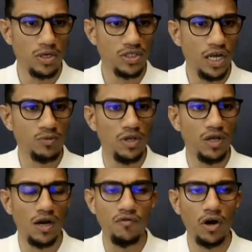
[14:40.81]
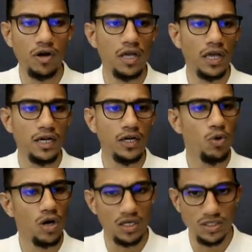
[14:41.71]
person has been converted
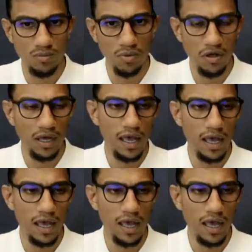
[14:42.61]
into a customer,